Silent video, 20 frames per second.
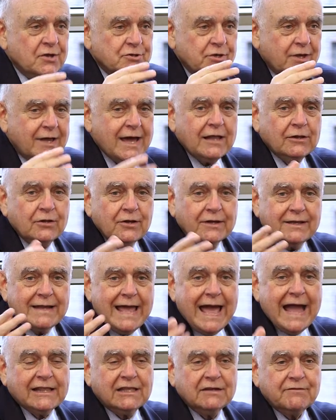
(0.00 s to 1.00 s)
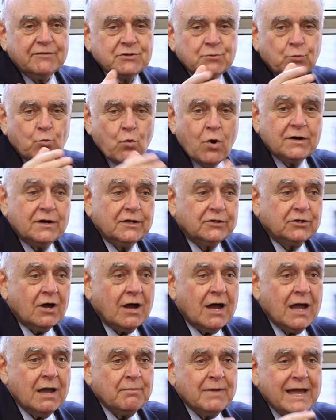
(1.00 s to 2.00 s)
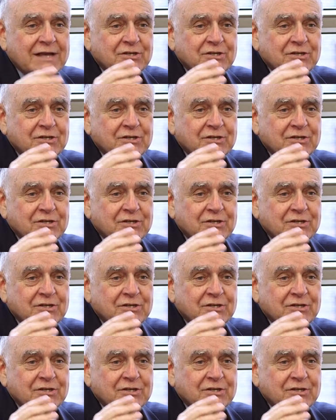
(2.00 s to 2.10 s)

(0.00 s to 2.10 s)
So you got to look at activism one at a time.